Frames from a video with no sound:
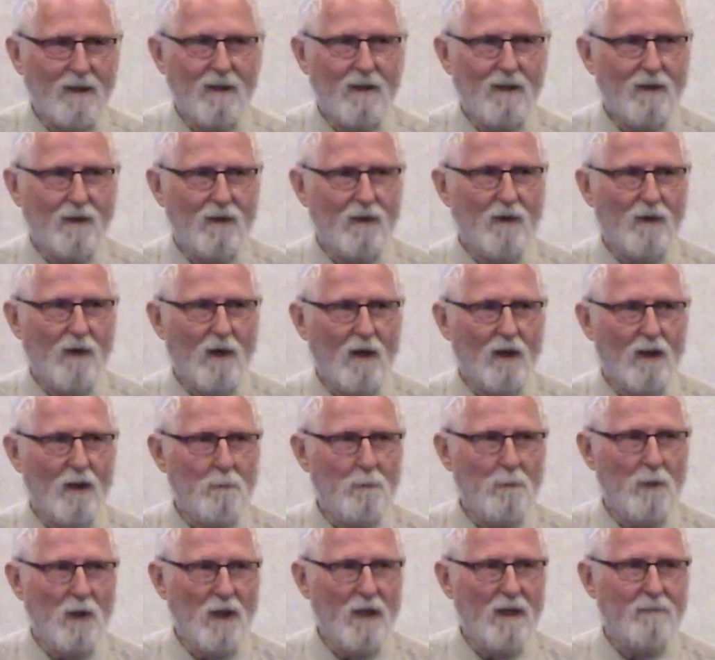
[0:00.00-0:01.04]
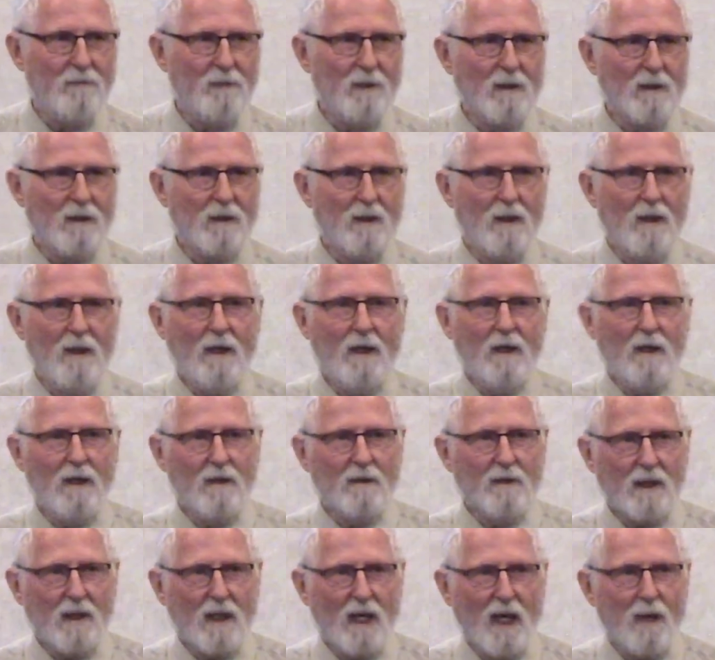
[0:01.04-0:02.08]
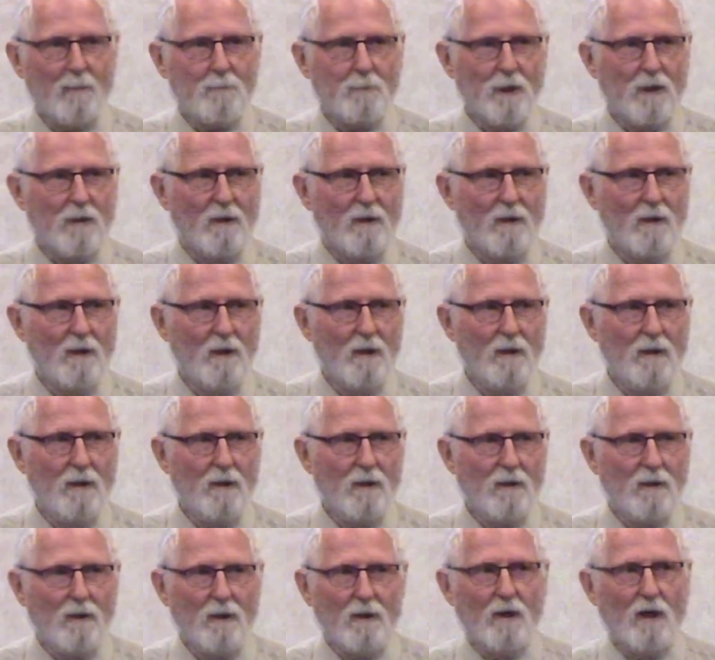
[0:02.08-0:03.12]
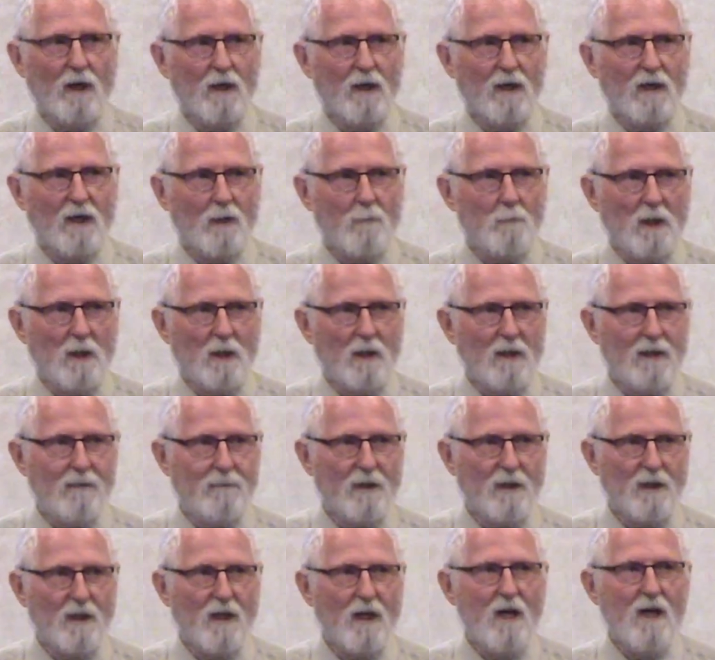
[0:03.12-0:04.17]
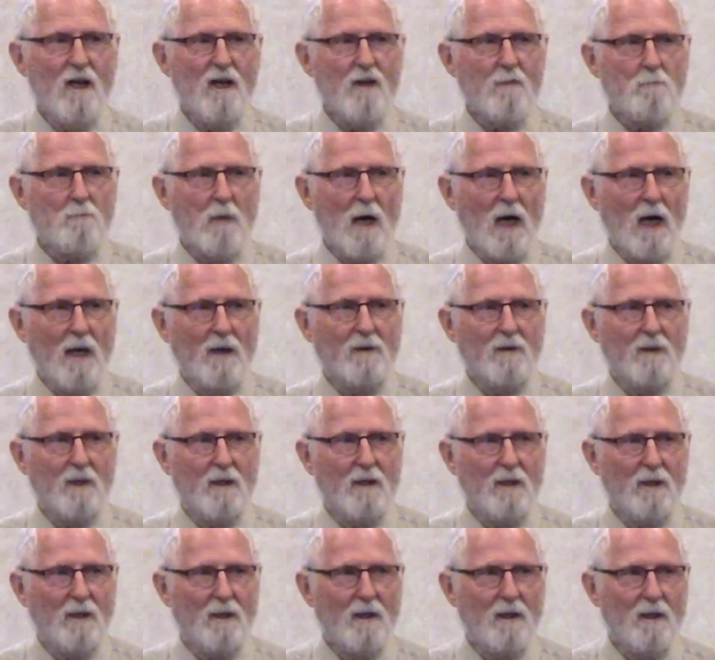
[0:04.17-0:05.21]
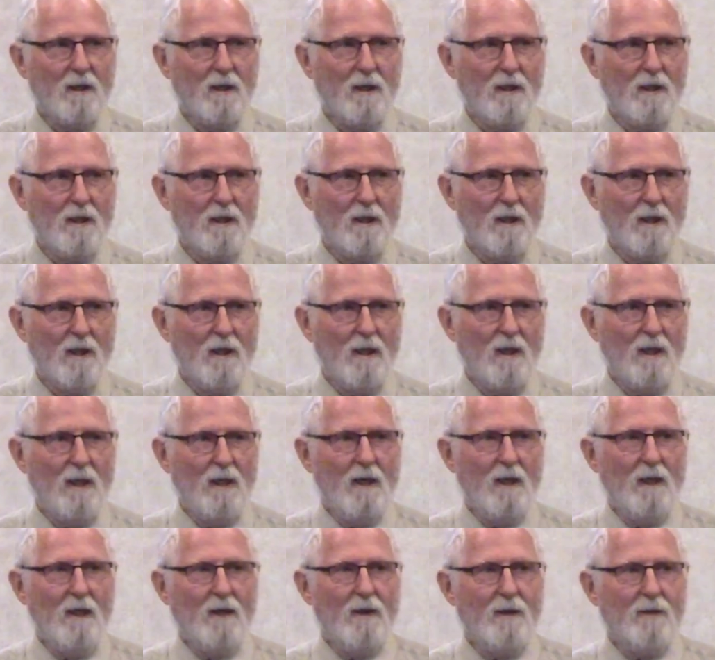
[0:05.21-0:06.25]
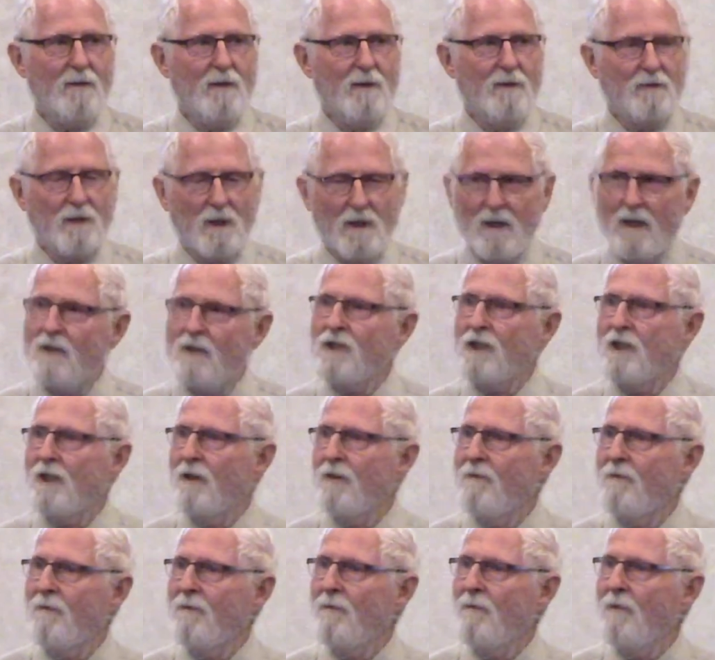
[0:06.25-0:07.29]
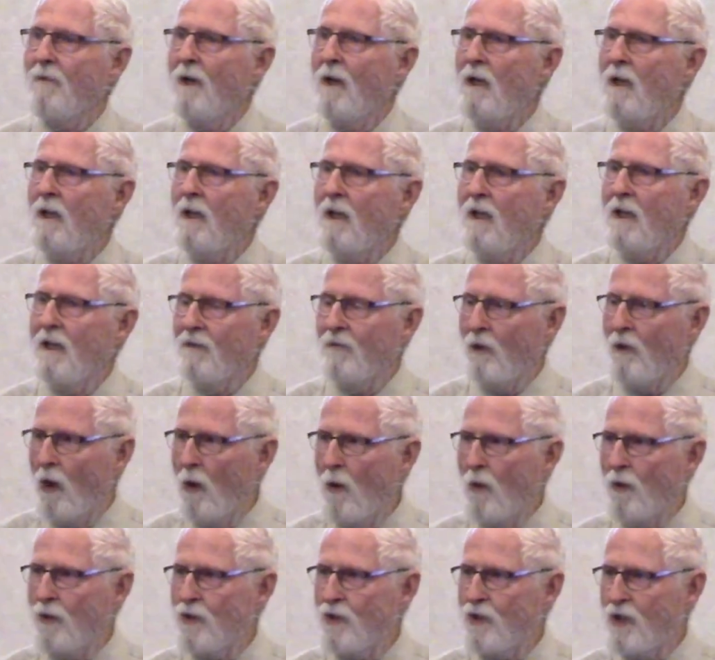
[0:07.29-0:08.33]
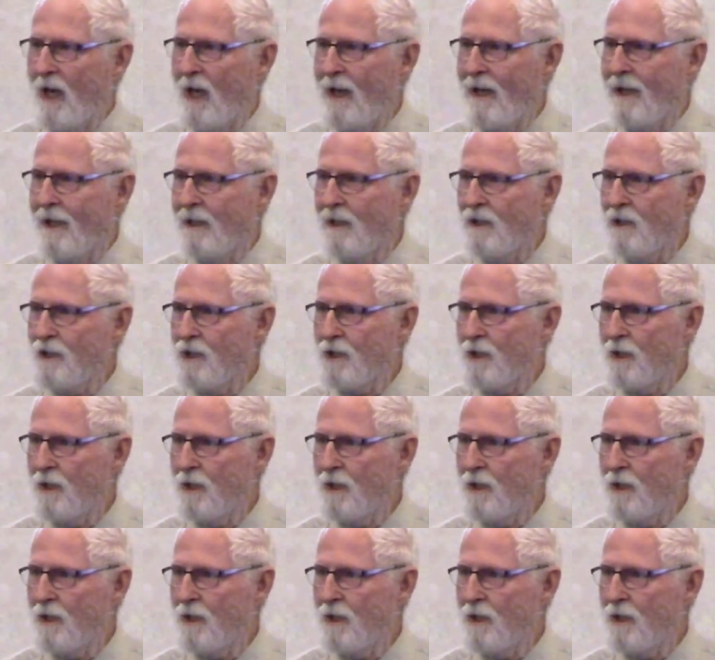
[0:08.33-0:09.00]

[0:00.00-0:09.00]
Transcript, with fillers: couldn't hardly believe it. And the captain couldn't hardly believe it. But the tradition in those days